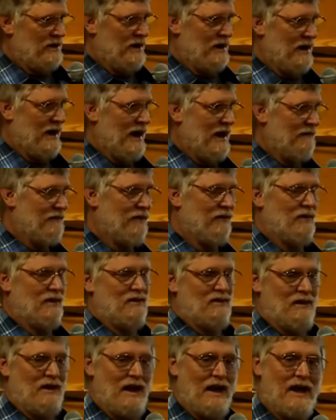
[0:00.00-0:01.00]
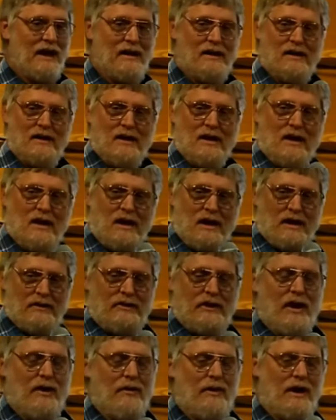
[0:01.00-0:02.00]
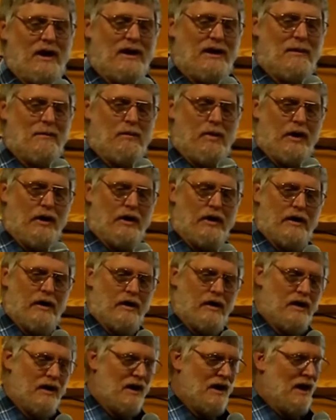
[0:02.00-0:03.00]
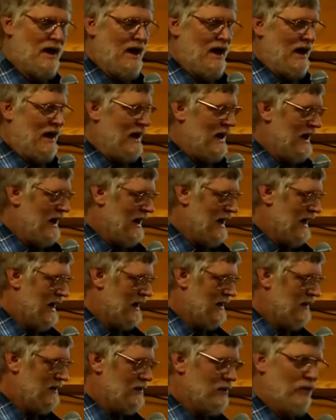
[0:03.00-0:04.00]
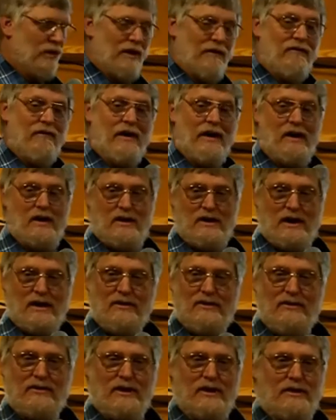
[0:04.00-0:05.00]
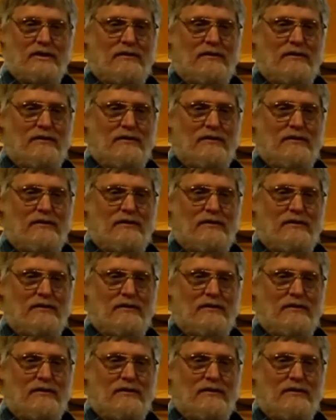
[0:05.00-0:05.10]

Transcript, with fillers: there, half of it's dead, it's all ready to burn. And when a fire does start,